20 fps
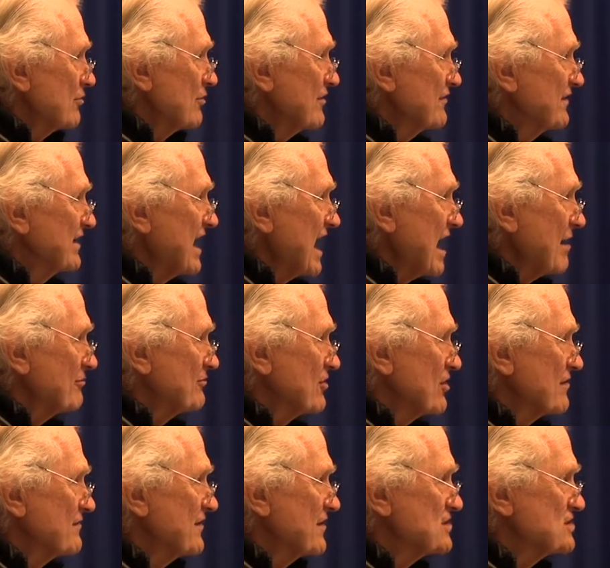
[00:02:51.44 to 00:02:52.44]
We've capped
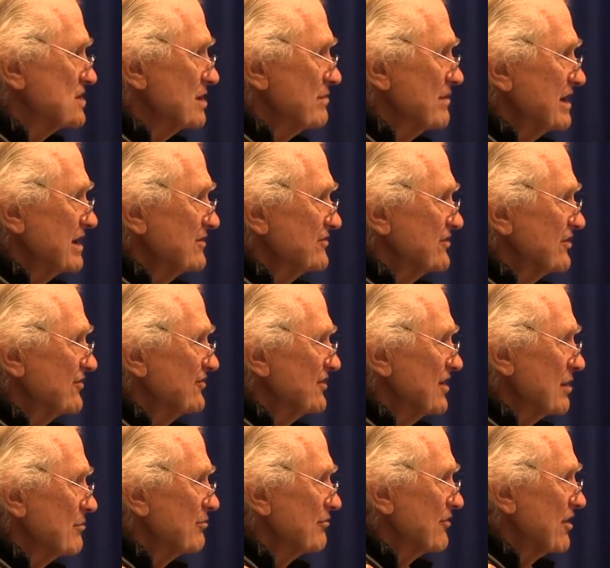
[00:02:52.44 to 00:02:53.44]
off the chimney just
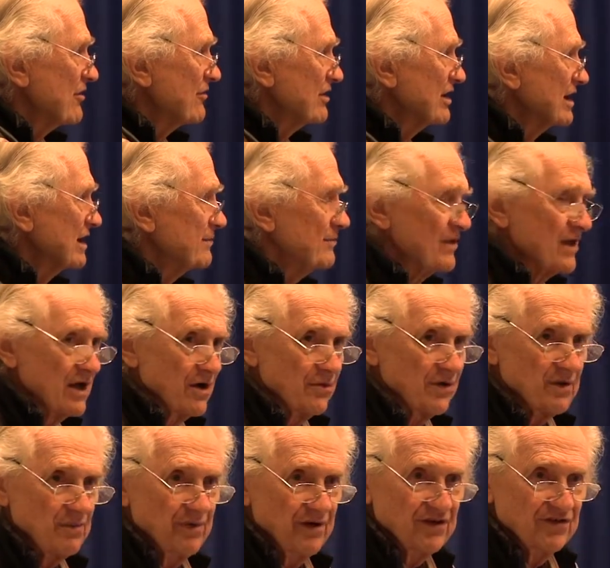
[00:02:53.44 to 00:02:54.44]
temporarily
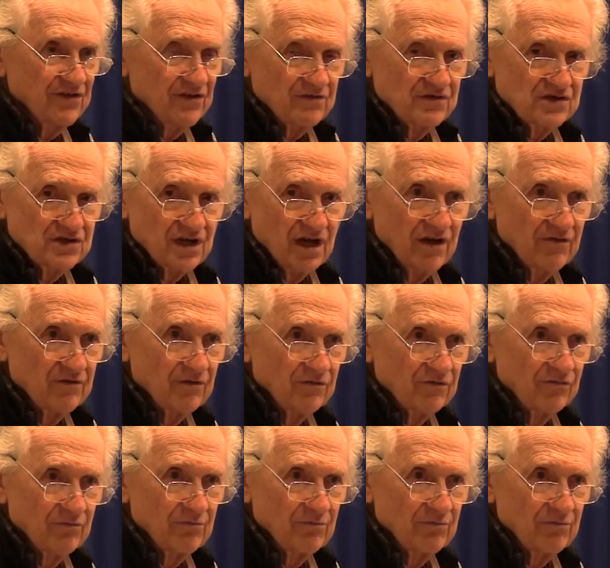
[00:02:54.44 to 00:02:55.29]
with a piece of